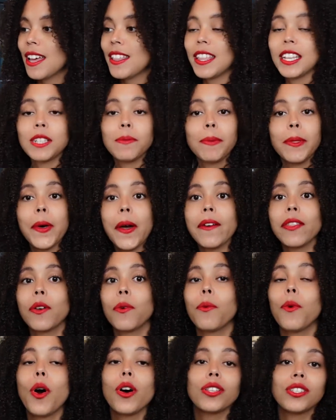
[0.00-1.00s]
This blew out of the
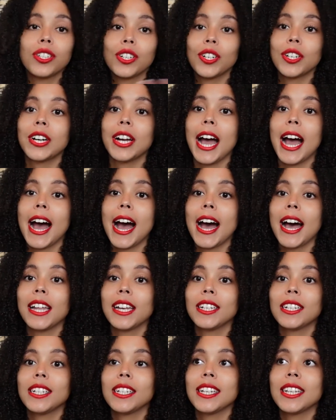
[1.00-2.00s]
water,
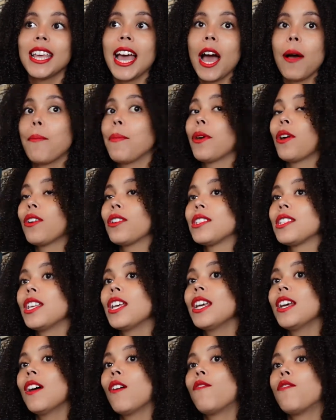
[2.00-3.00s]
and yeah, because
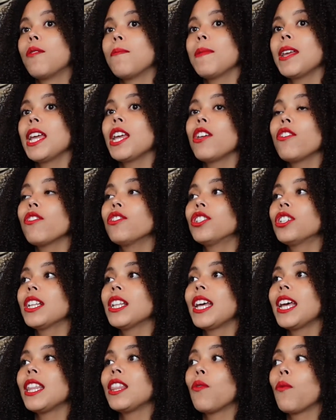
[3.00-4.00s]
for me
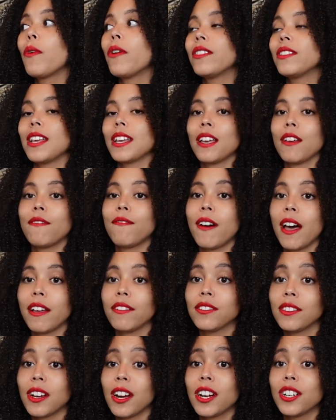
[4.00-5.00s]
usually the ones that I give
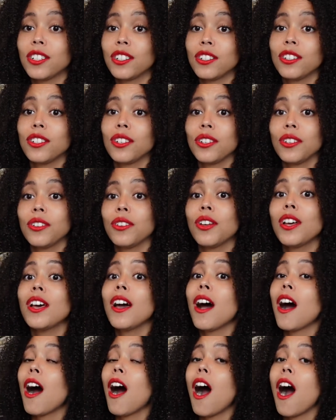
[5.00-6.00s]
five star to
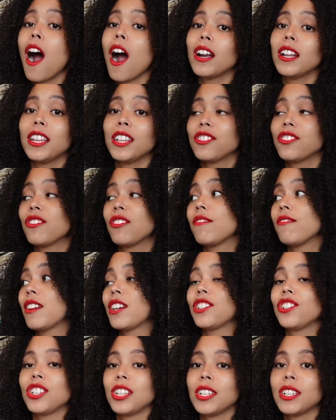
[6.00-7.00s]
are literary
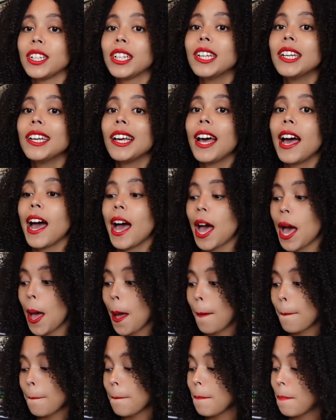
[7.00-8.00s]
fiction,
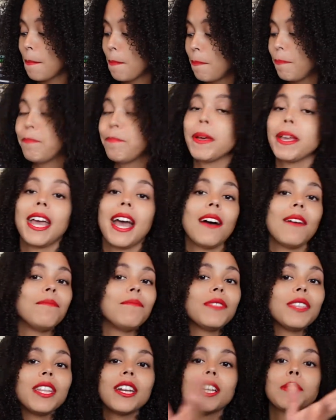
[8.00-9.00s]
um, but yeah,
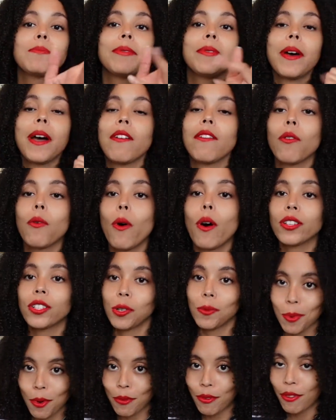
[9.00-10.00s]
they just blew out of the
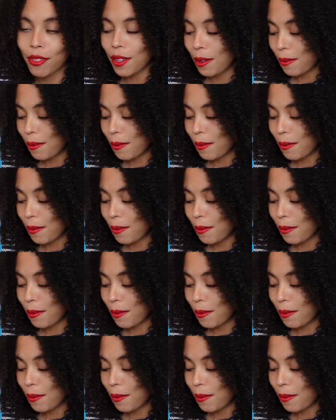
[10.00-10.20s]
water, both of